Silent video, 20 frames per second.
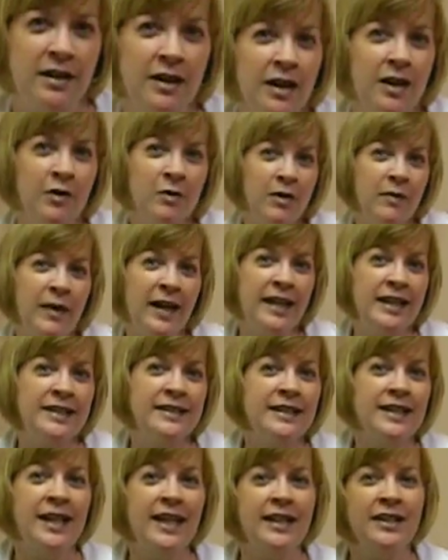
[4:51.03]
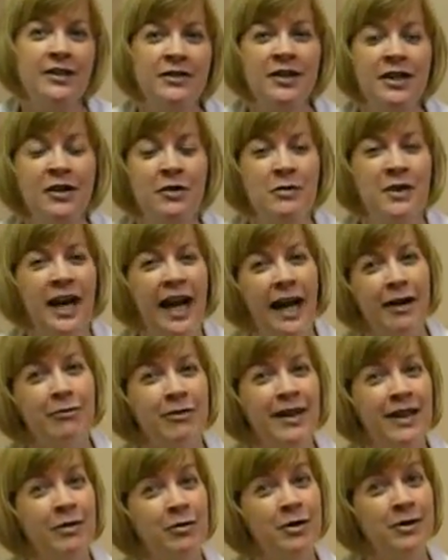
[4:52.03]
but we wanted to let you know we're
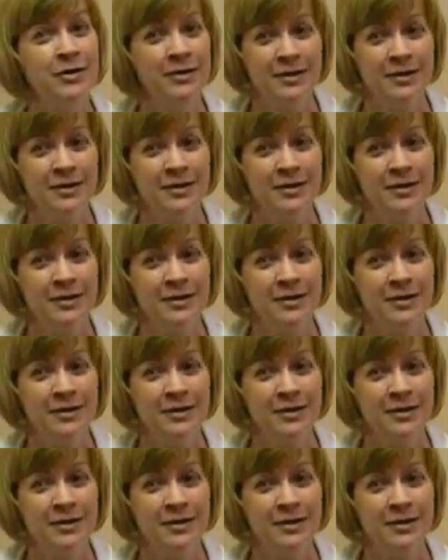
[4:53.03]
halfway